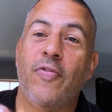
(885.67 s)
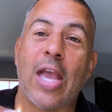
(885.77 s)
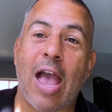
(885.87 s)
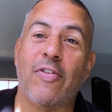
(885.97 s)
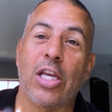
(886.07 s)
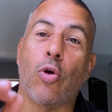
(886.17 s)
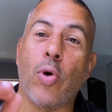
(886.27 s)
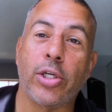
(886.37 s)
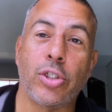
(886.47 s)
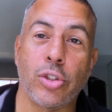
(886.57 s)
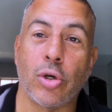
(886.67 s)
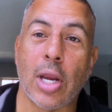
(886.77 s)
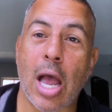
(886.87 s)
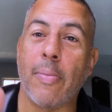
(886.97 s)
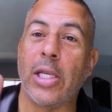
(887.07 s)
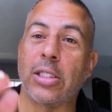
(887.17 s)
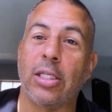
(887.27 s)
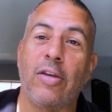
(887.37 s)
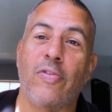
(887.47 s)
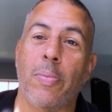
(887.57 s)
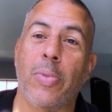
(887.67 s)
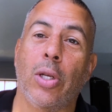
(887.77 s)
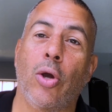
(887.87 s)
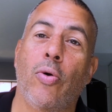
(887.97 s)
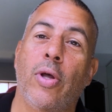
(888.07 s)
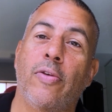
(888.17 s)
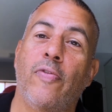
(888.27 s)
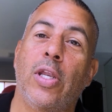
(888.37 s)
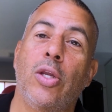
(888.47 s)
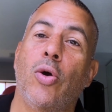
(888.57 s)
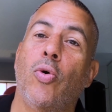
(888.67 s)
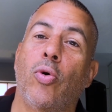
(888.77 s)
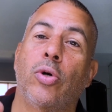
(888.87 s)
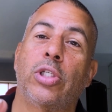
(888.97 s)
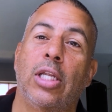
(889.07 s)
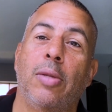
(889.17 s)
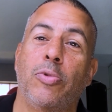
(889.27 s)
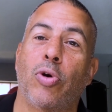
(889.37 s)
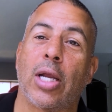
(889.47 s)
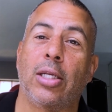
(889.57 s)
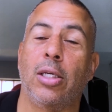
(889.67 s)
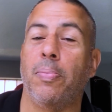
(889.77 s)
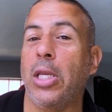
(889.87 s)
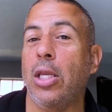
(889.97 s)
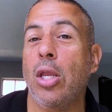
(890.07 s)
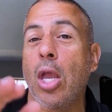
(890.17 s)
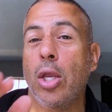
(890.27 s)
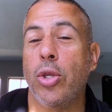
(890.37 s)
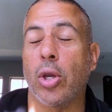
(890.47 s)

If you have any questions or comments, leave them below on the video or send them directly to me.